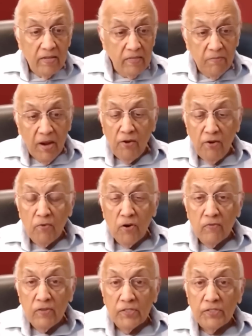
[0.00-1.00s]
has it made you
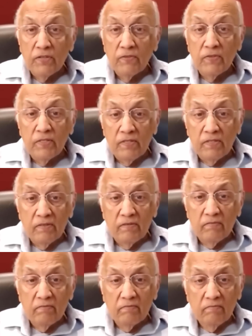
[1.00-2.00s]
more of a servant?
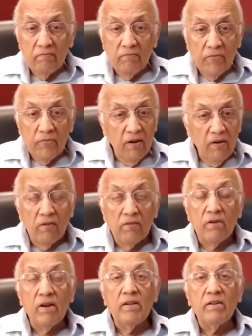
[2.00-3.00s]
Then you're
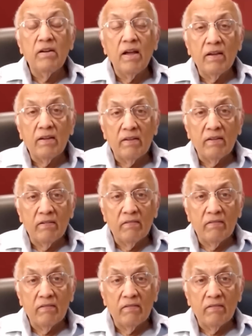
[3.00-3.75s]
on the right track.